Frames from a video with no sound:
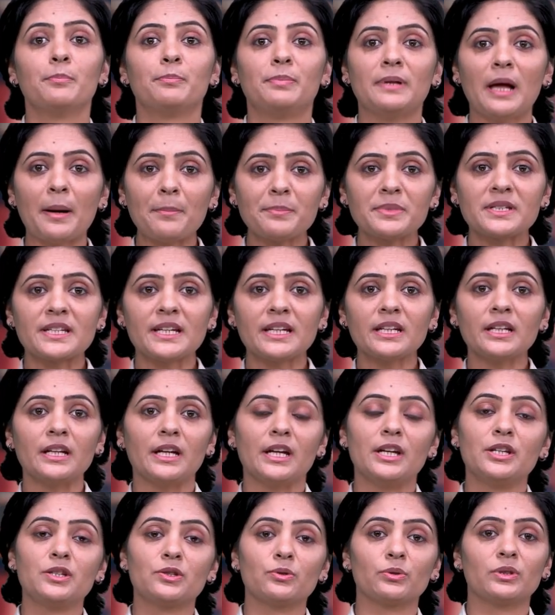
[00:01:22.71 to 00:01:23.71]
plummeting
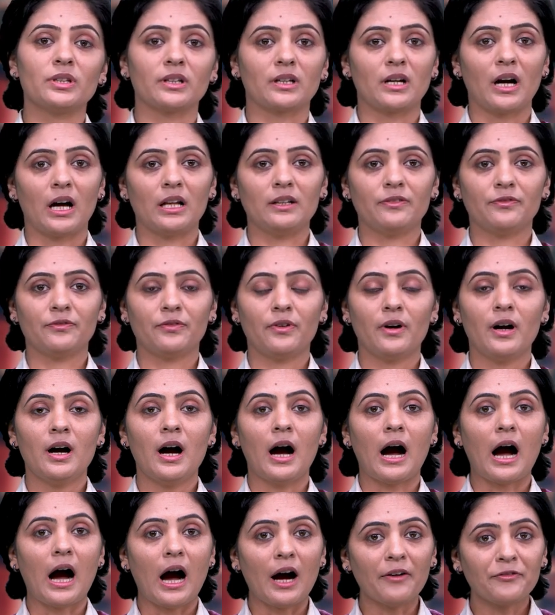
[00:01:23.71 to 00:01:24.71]
into the Gulf.
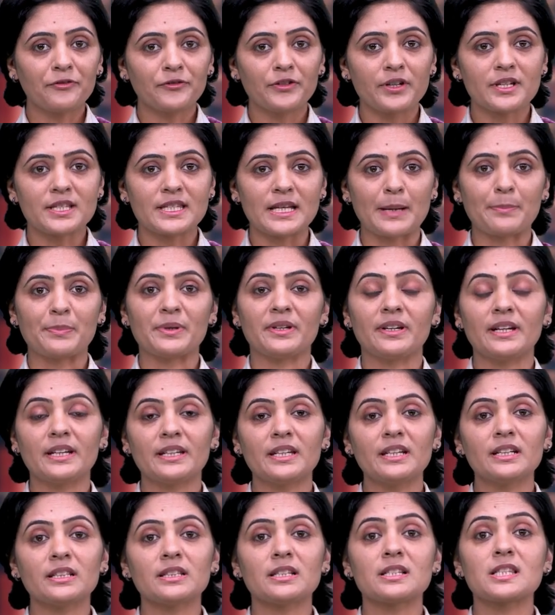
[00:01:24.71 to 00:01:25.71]
After
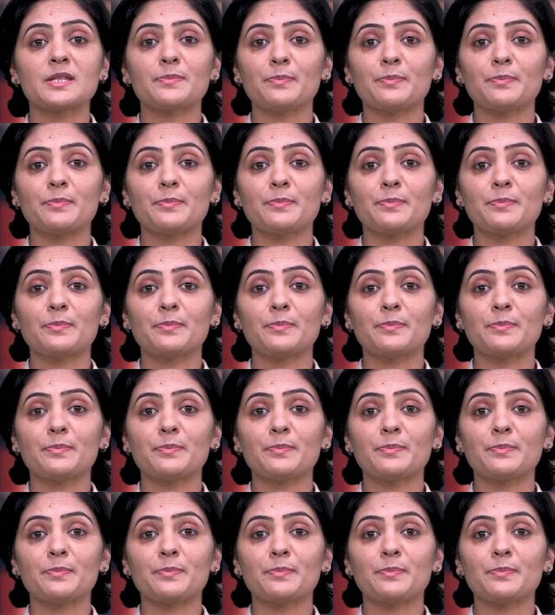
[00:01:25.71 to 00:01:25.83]
separating, the